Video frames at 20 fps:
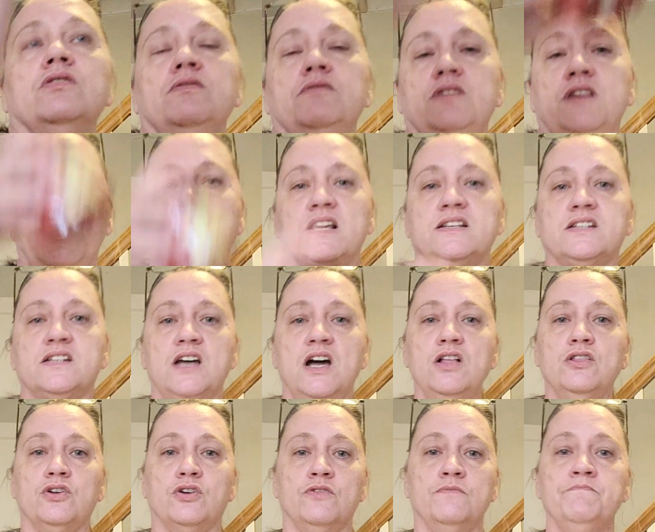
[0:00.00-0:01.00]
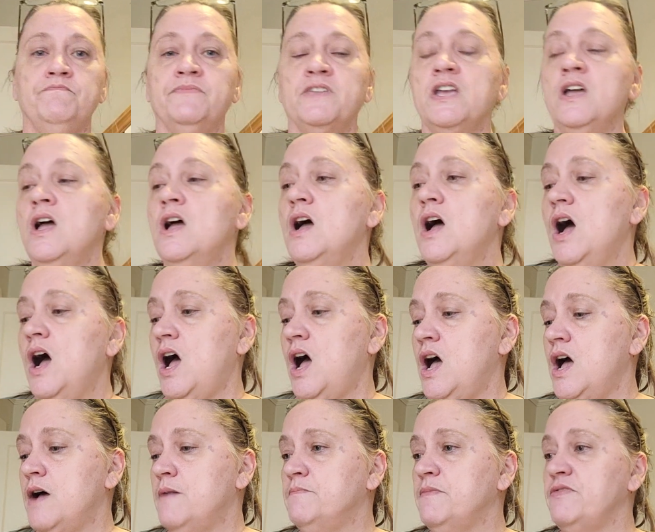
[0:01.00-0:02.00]
next color.
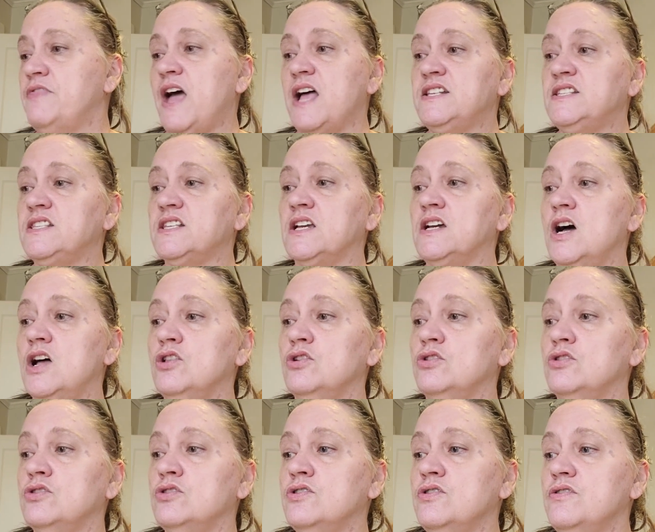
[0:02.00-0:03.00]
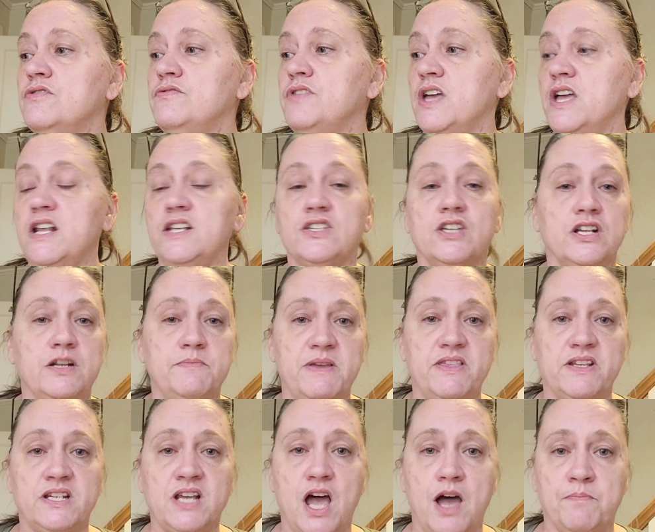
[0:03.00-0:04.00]
That's the color that is going to be
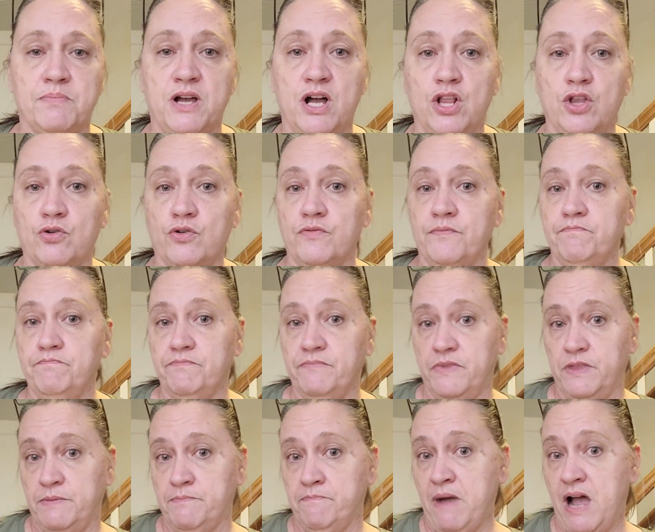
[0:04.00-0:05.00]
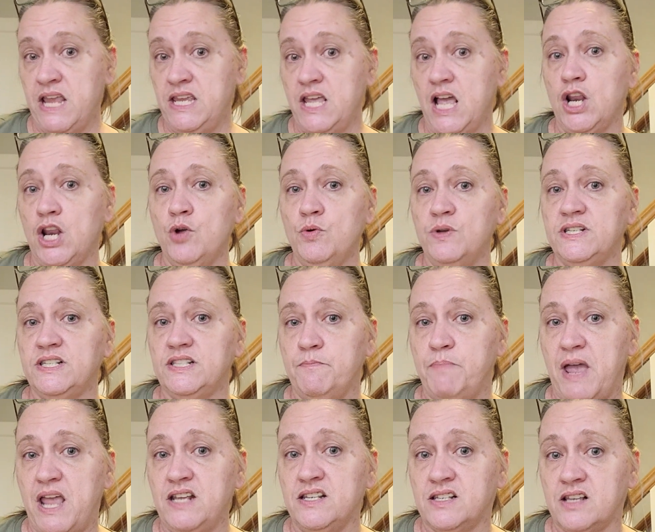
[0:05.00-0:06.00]
the top color. My yellow is the
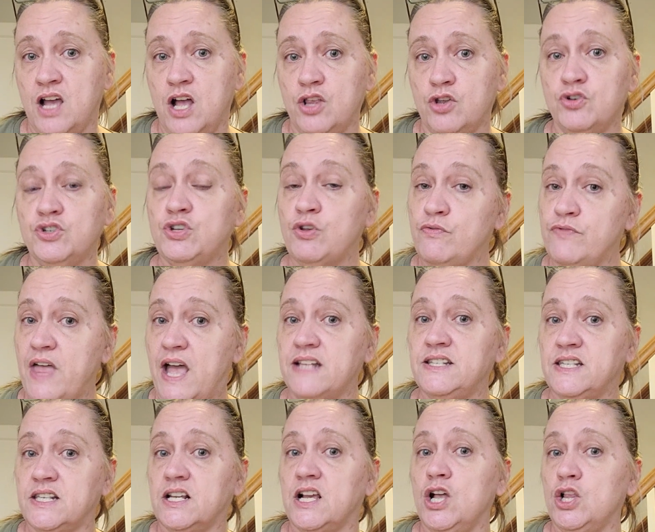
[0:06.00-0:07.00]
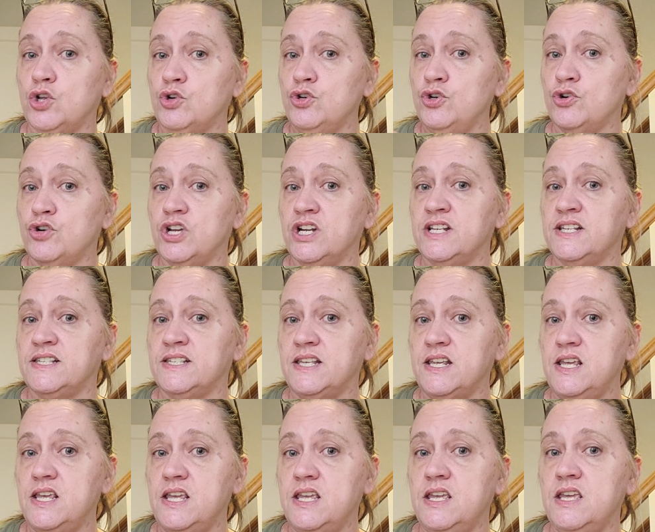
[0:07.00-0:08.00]
base color, so that's the color you're going to
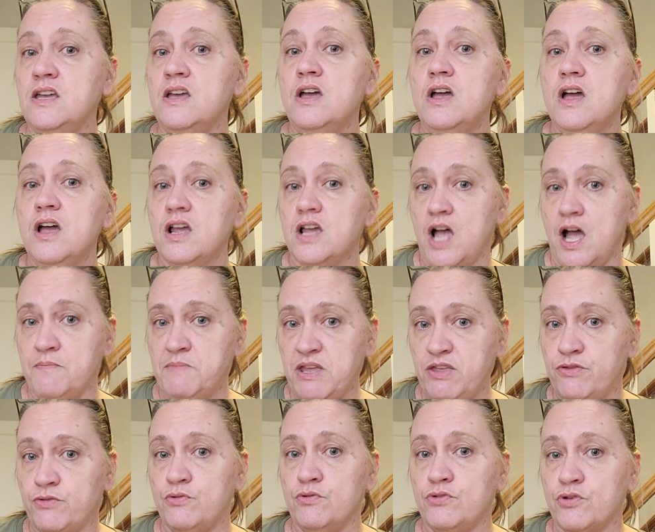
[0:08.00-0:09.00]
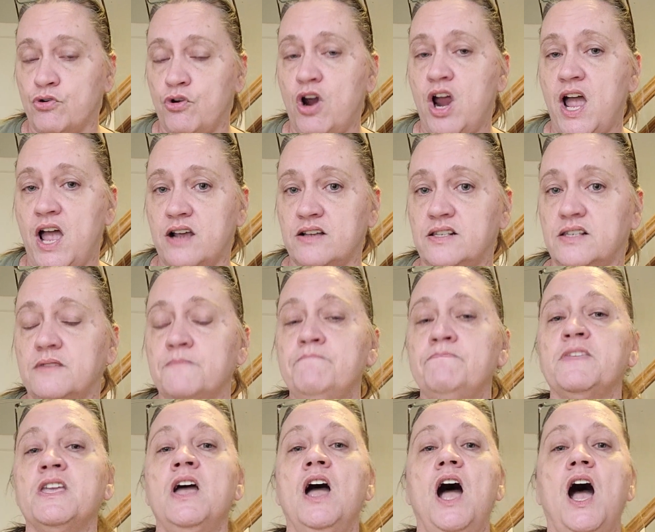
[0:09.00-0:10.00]
see coming through the cracks.
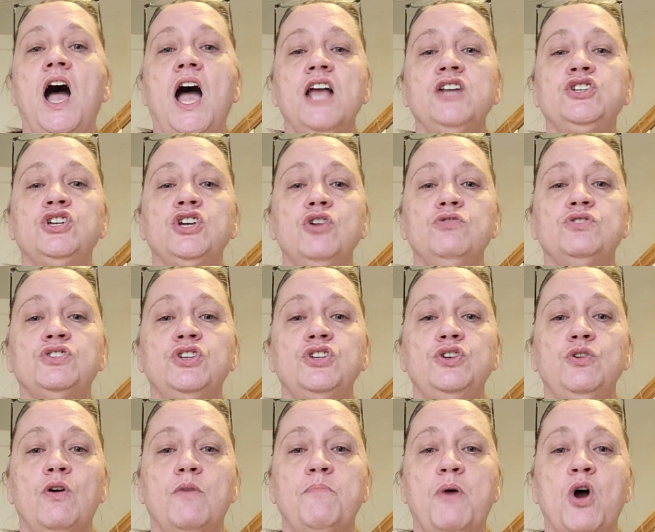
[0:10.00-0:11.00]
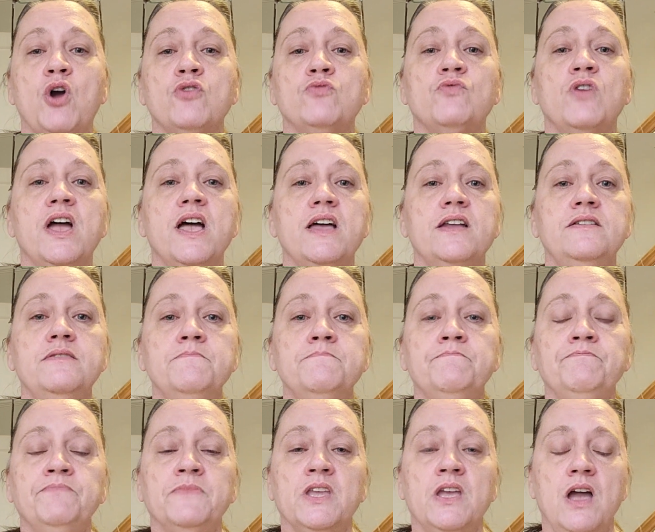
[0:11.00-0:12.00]
I chose to do a barn red
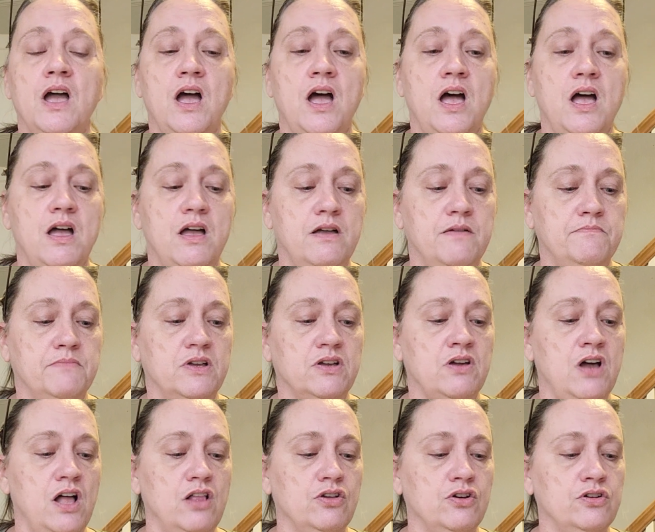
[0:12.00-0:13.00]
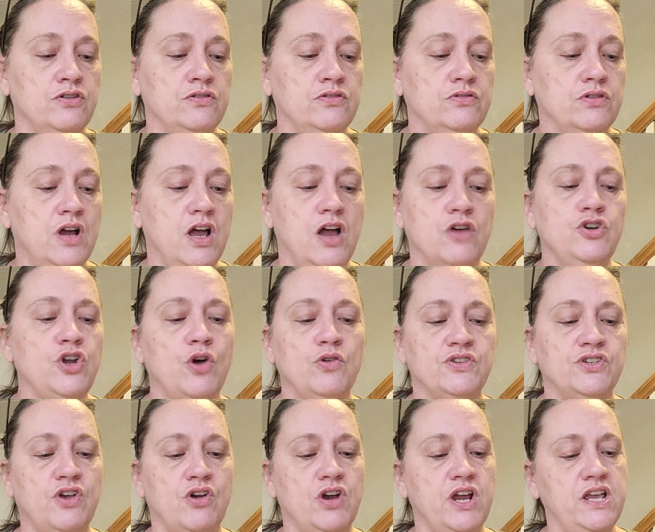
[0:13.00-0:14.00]
color. No,
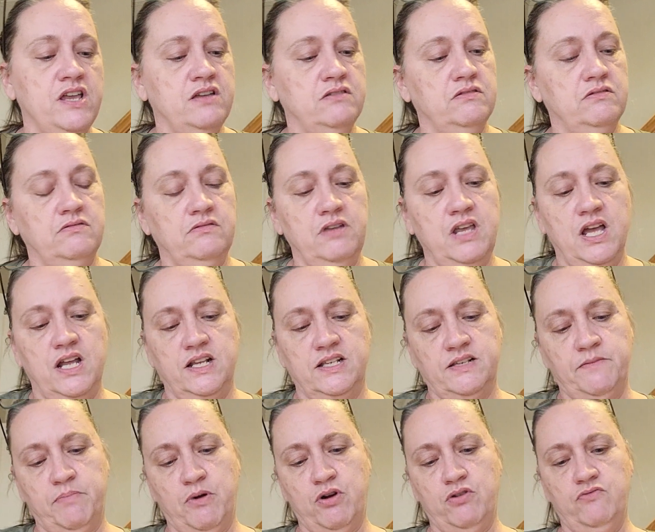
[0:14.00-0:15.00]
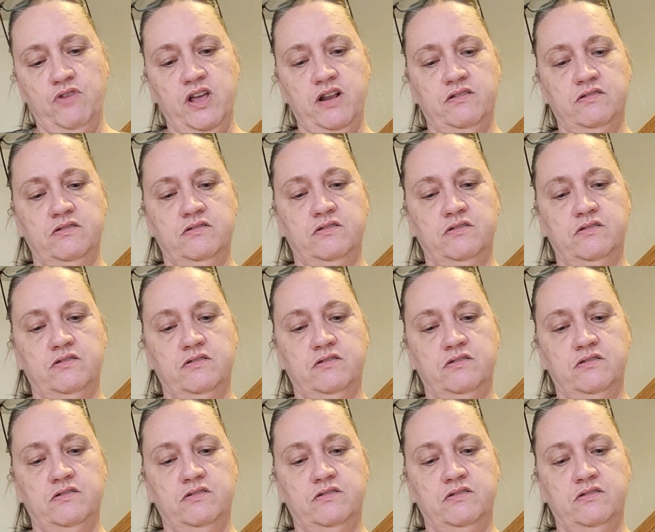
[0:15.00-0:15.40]
sorry. Yeah, is it barn red?